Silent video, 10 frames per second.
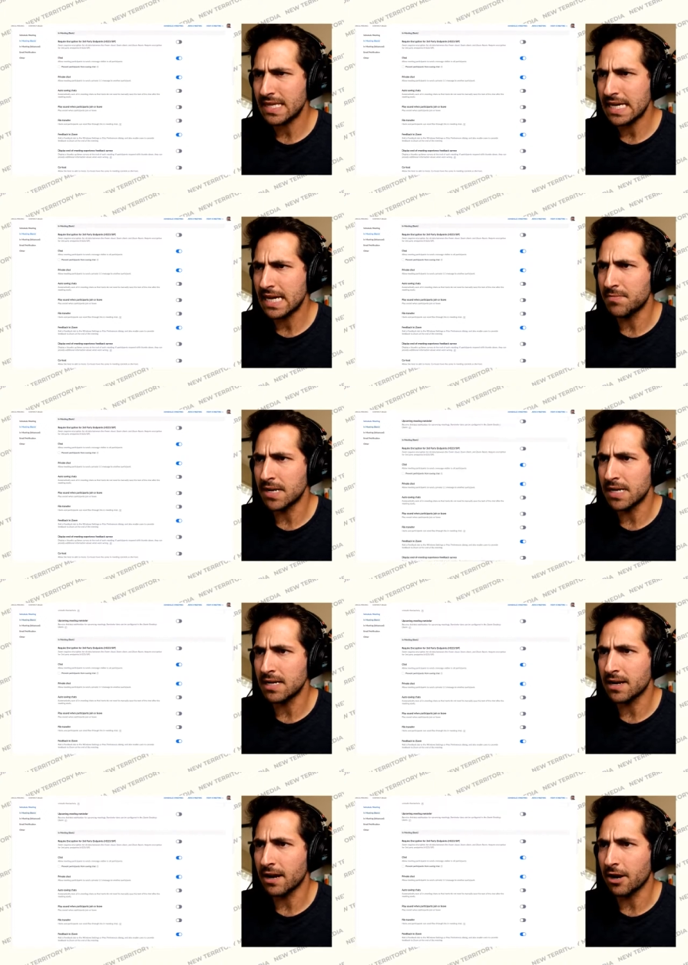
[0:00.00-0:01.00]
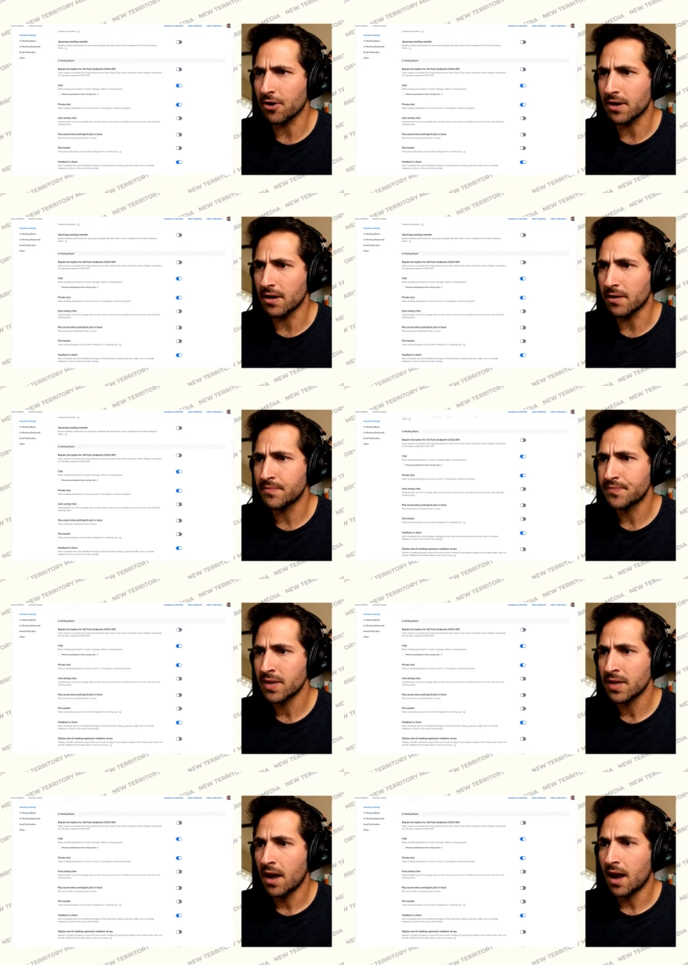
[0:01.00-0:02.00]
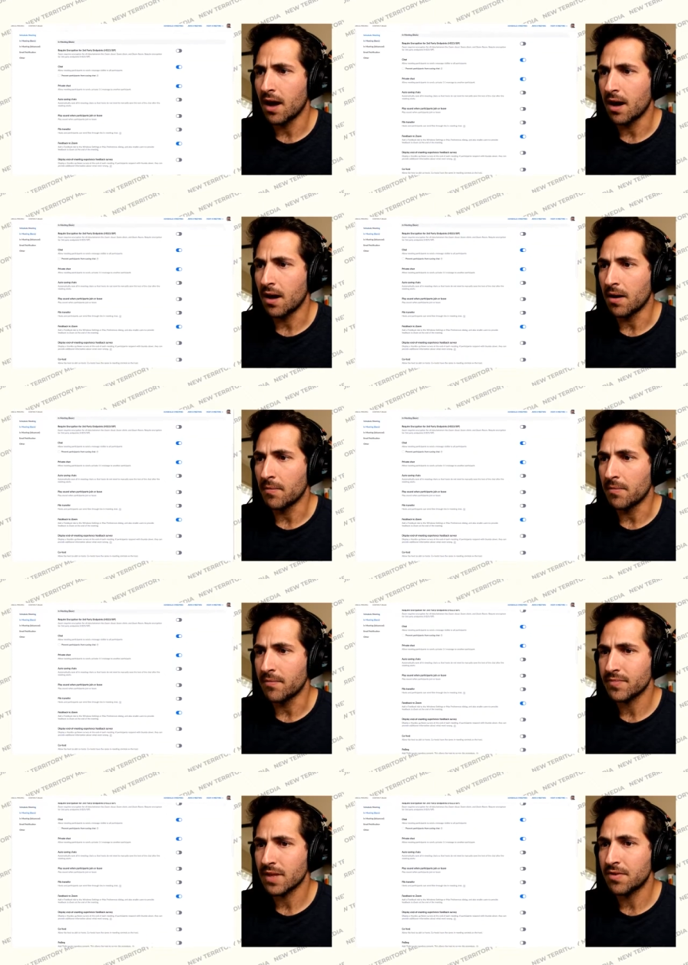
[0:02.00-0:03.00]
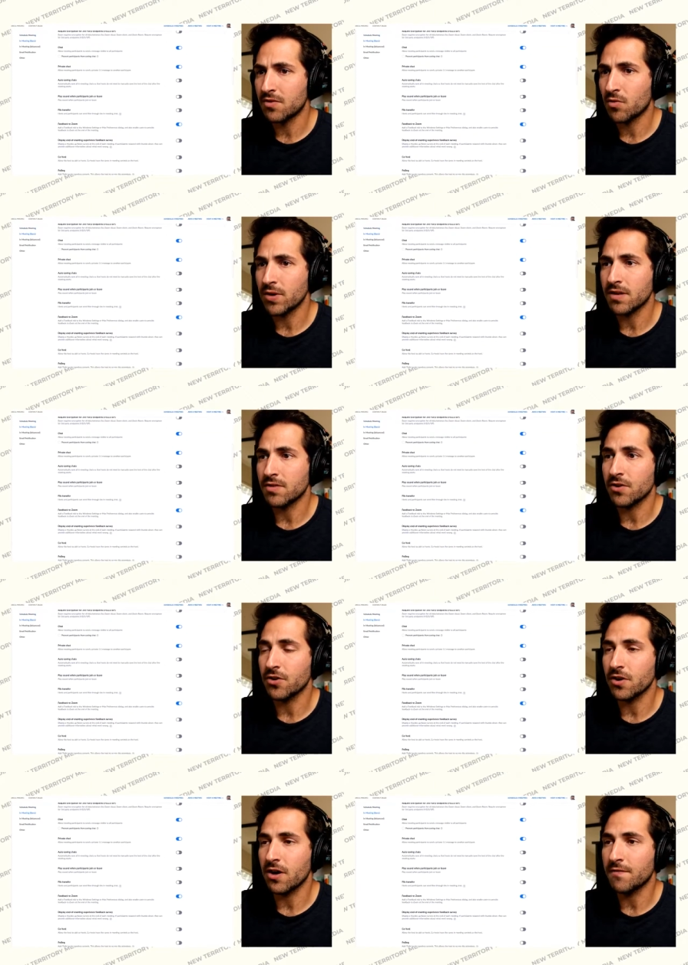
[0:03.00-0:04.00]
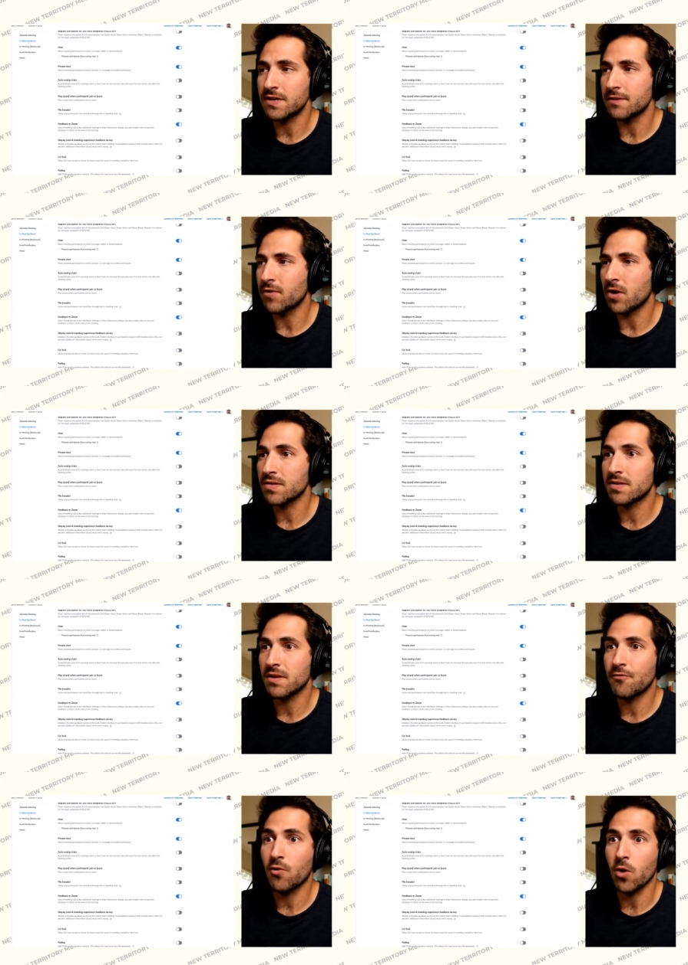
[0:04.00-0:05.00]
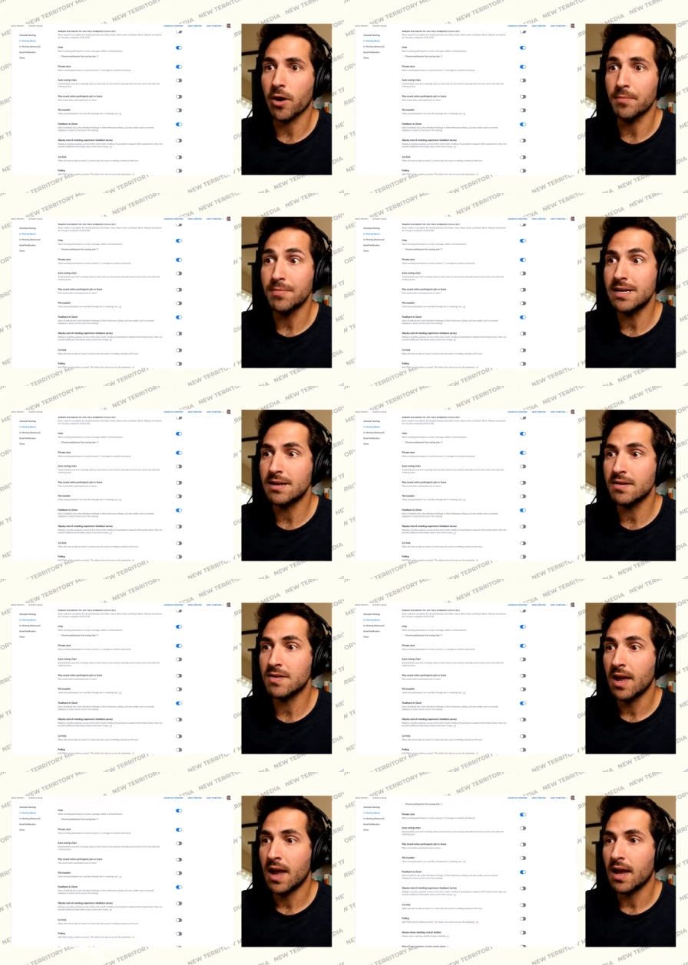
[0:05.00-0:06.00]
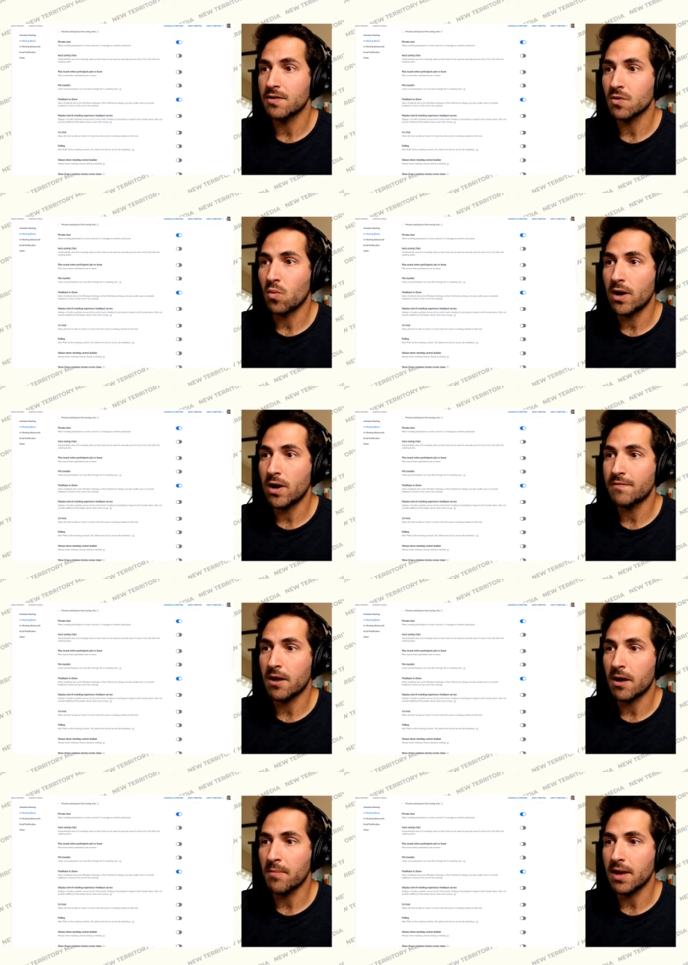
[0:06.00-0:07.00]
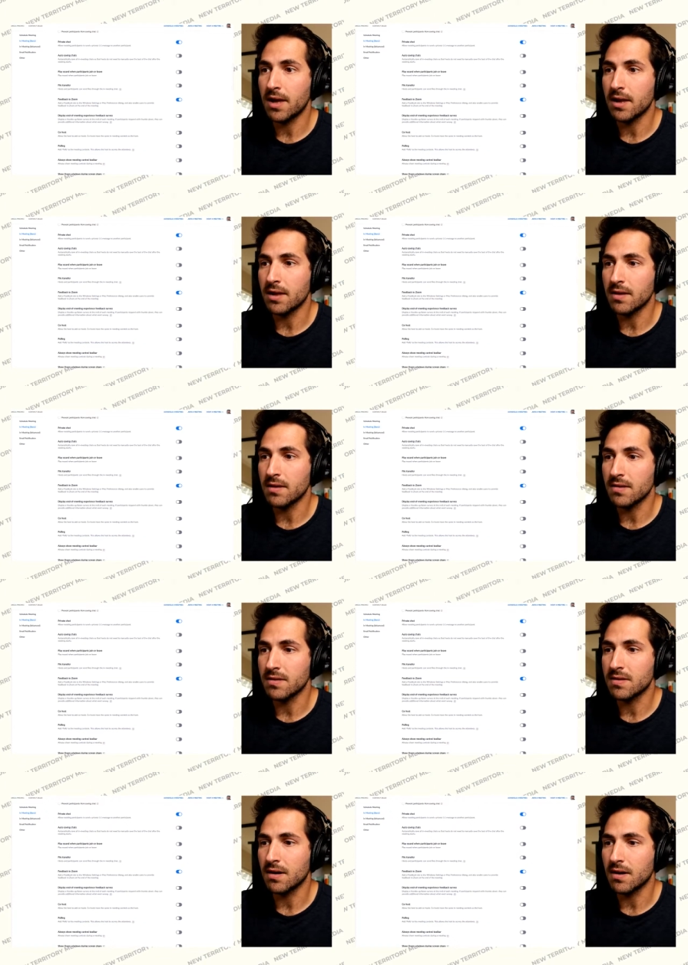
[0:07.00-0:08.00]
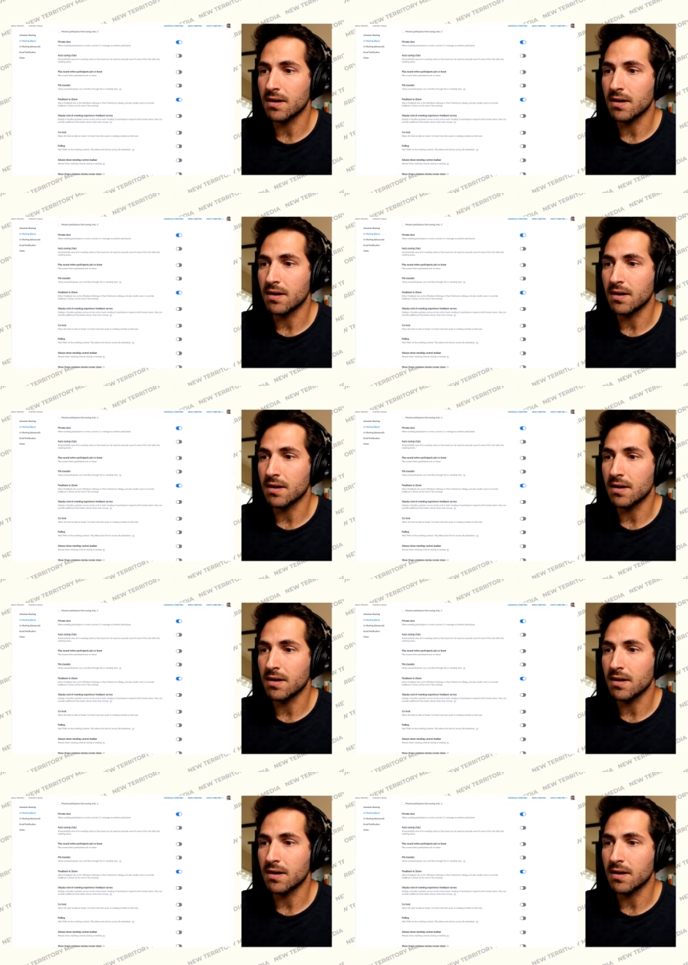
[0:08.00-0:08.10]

the in meeting area, this is where we can start turning off defaults for meetings. And so one of them is